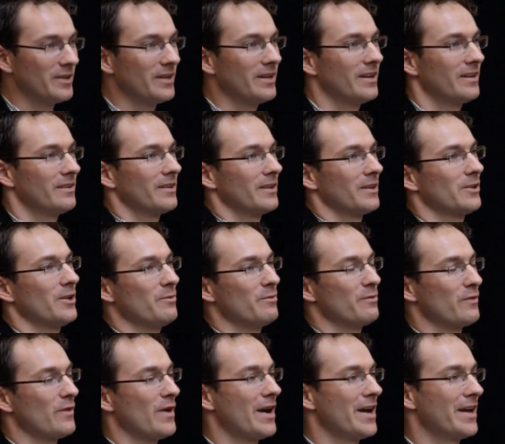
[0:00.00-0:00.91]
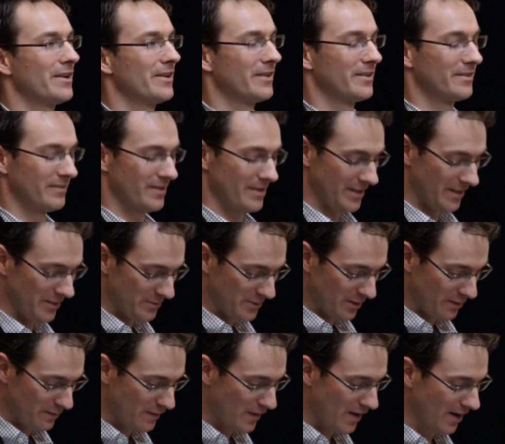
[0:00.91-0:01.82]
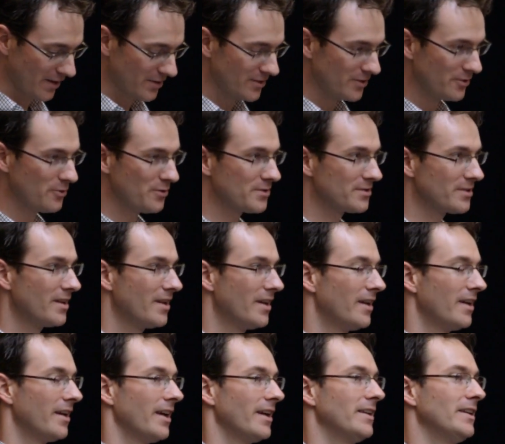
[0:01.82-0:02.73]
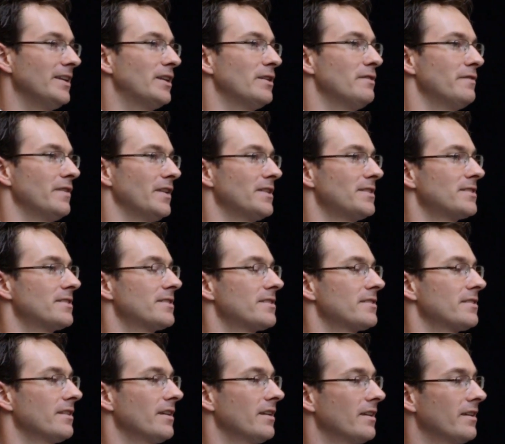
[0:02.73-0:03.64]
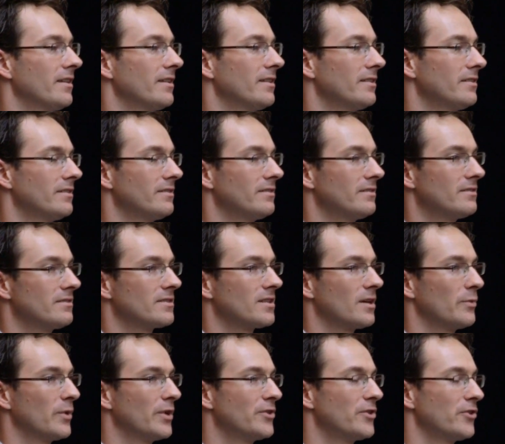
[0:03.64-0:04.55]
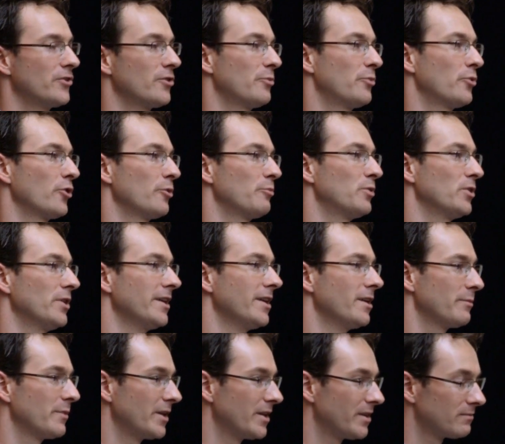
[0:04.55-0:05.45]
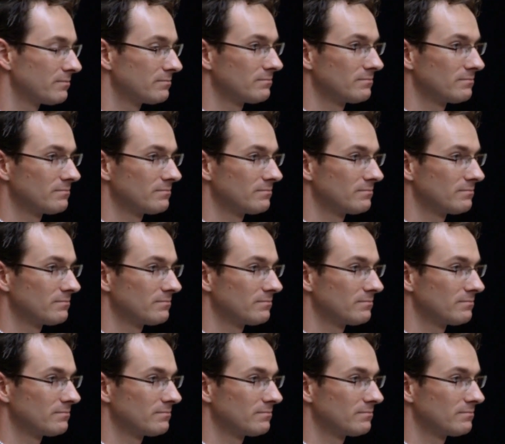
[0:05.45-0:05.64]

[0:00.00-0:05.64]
A clip of Ryan on, I think he was on Fox News, and he convinced someone to support polygamy.